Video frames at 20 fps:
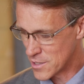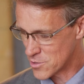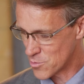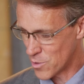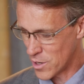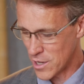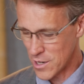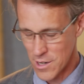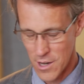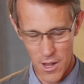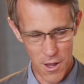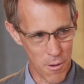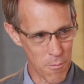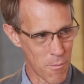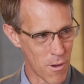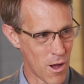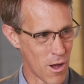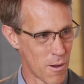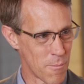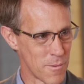between a
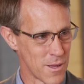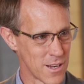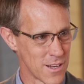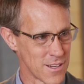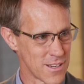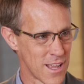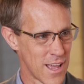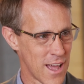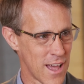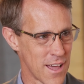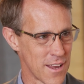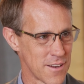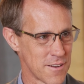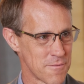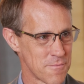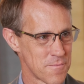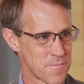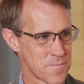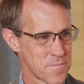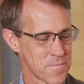mom and a dad.
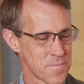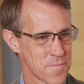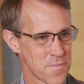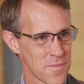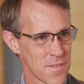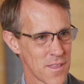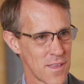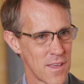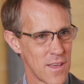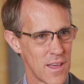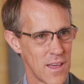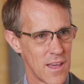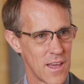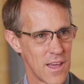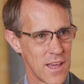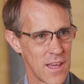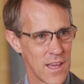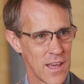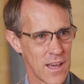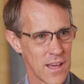
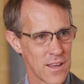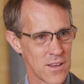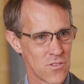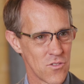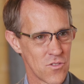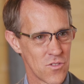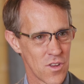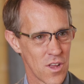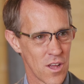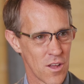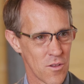And